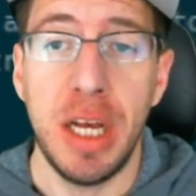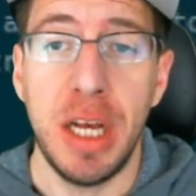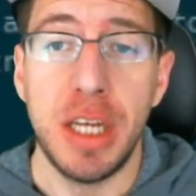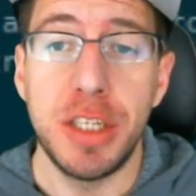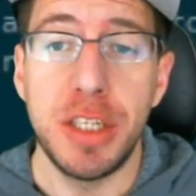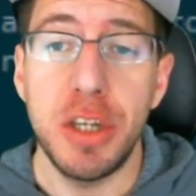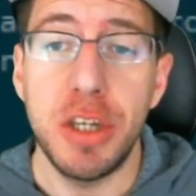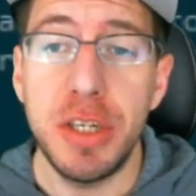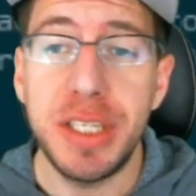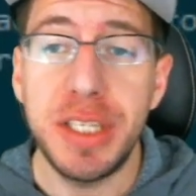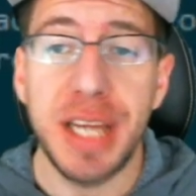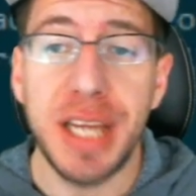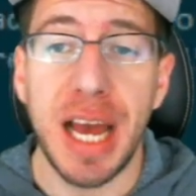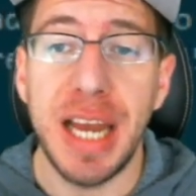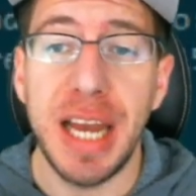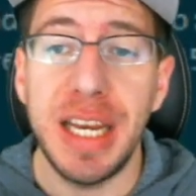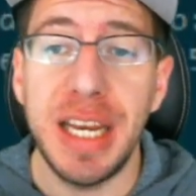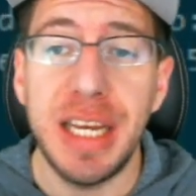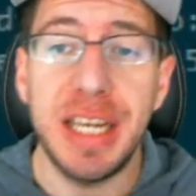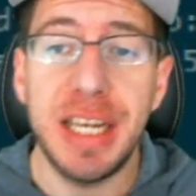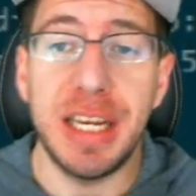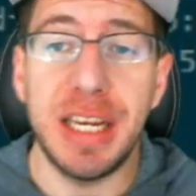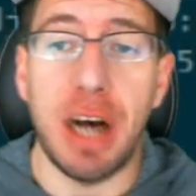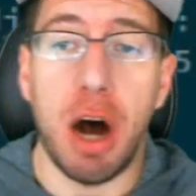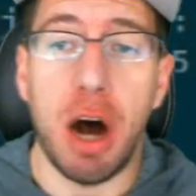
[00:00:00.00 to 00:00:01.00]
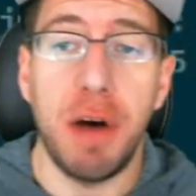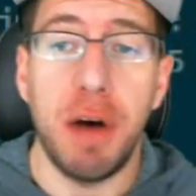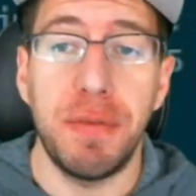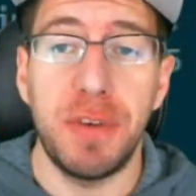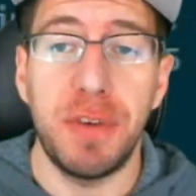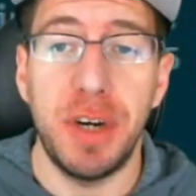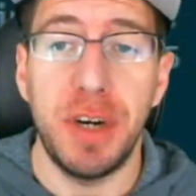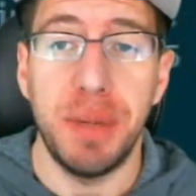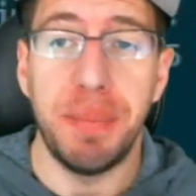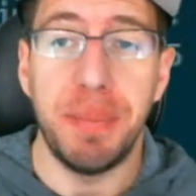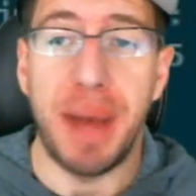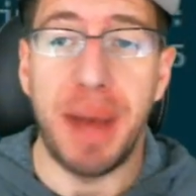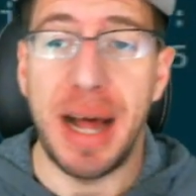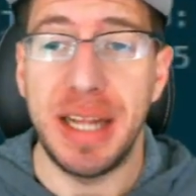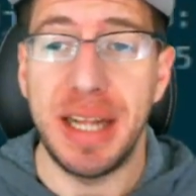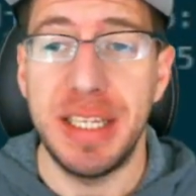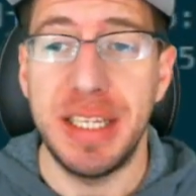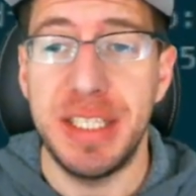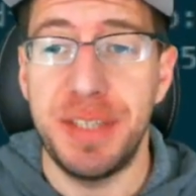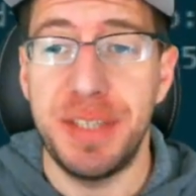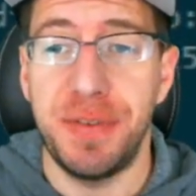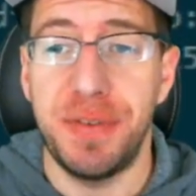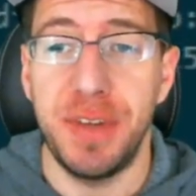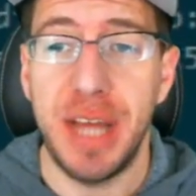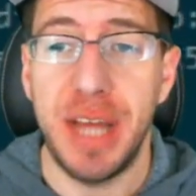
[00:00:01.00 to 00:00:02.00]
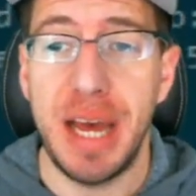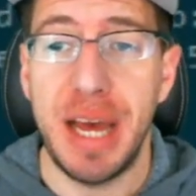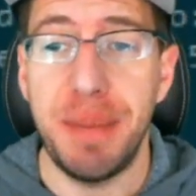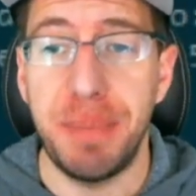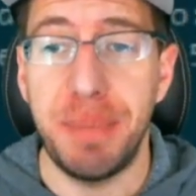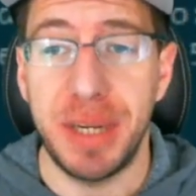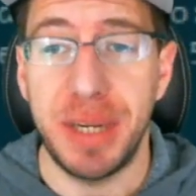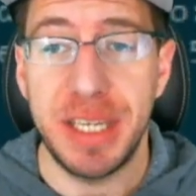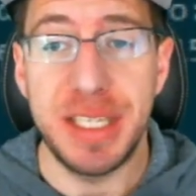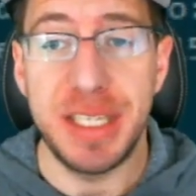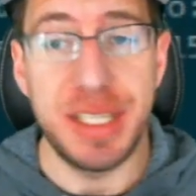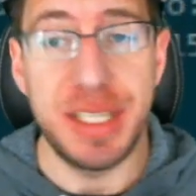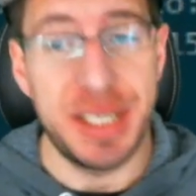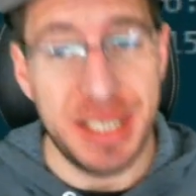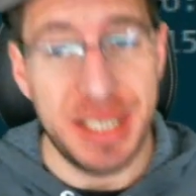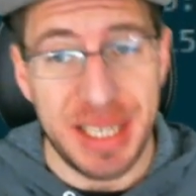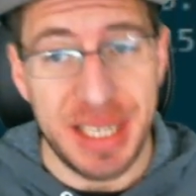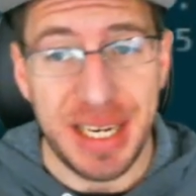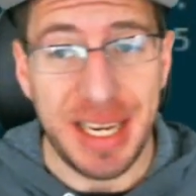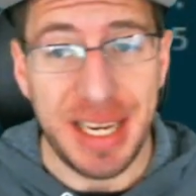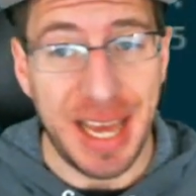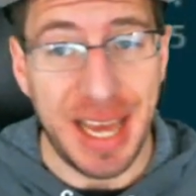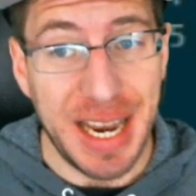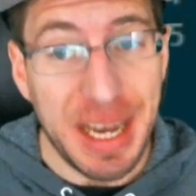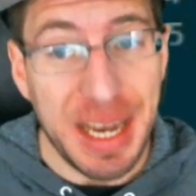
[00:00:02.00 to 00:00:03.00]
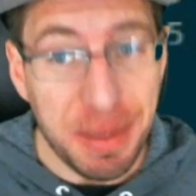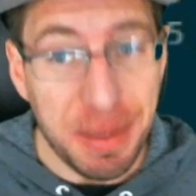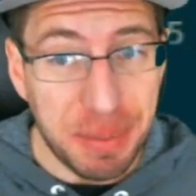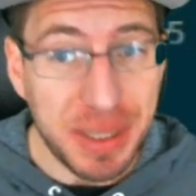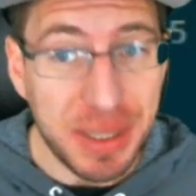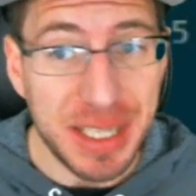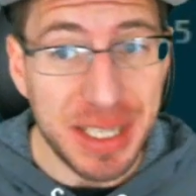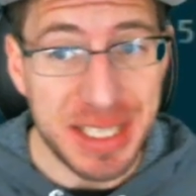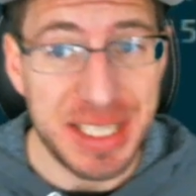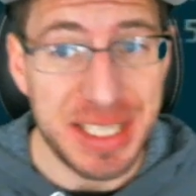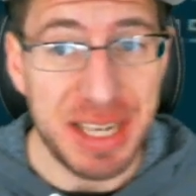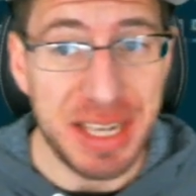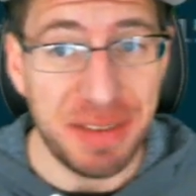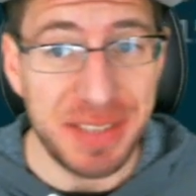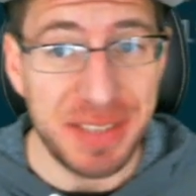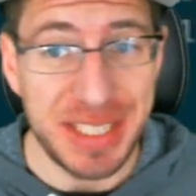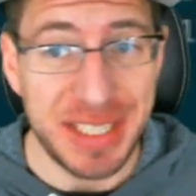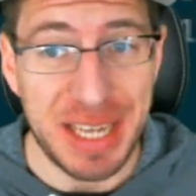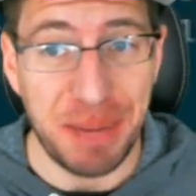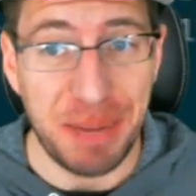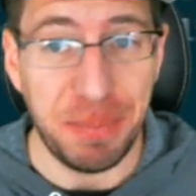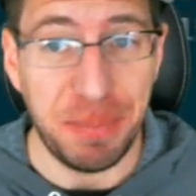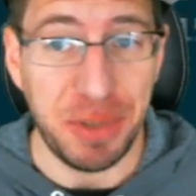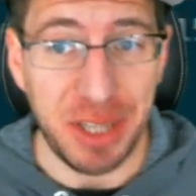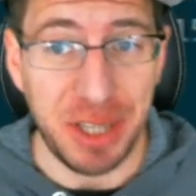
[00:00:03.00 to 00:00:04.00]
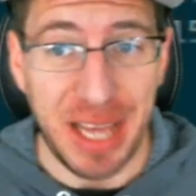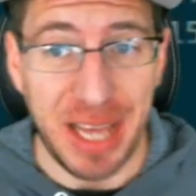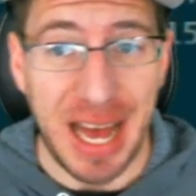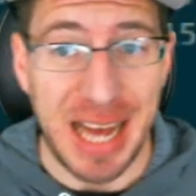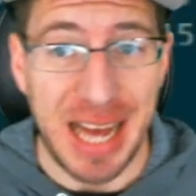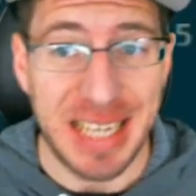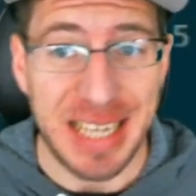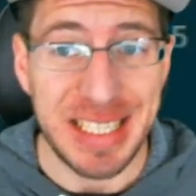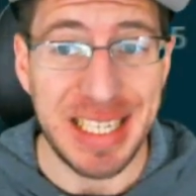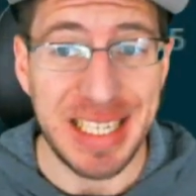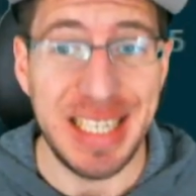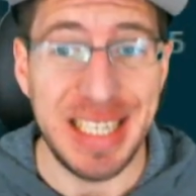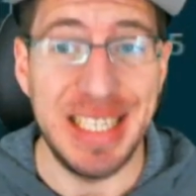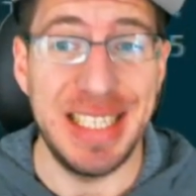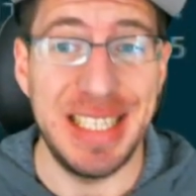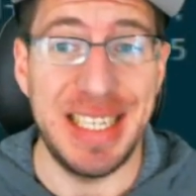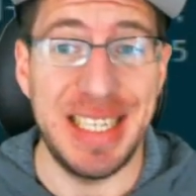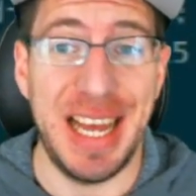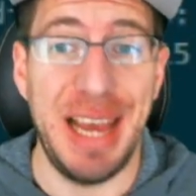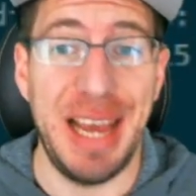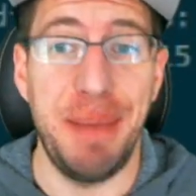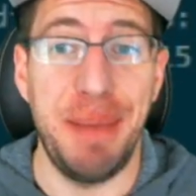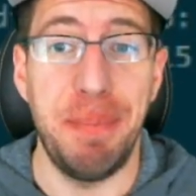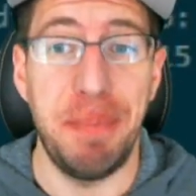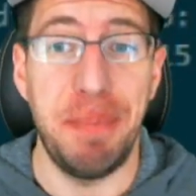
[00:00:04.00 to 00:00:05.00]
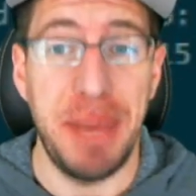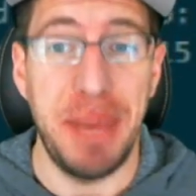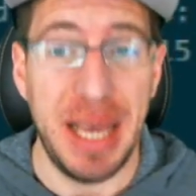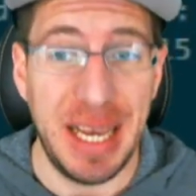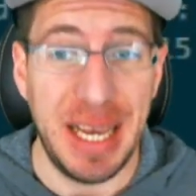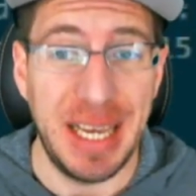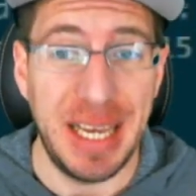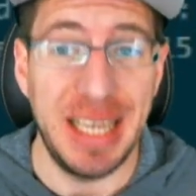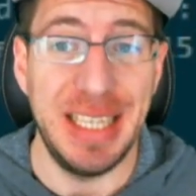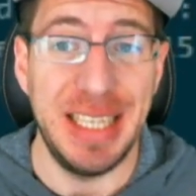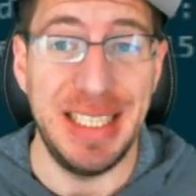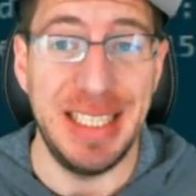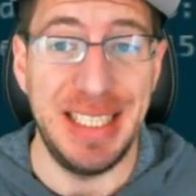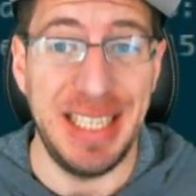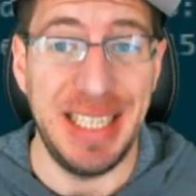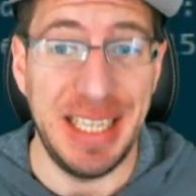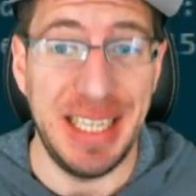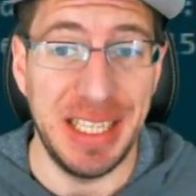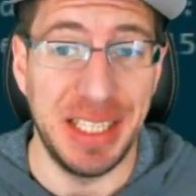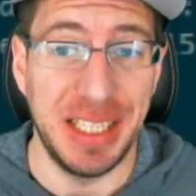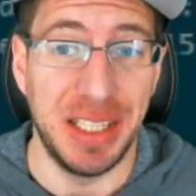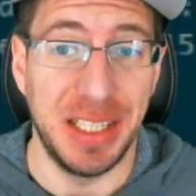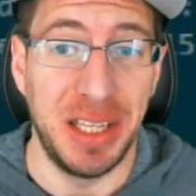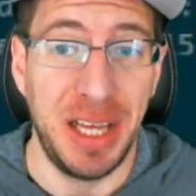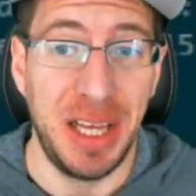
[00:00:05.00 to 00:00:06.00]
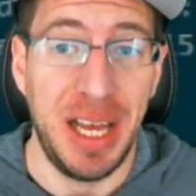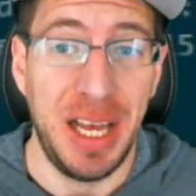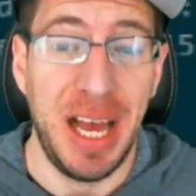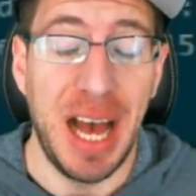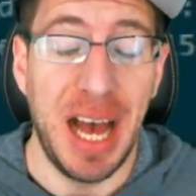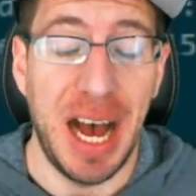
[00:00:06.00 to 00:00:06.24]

So it's kind of offer a balance for that because getting a +7 temple, guys, is a big deal.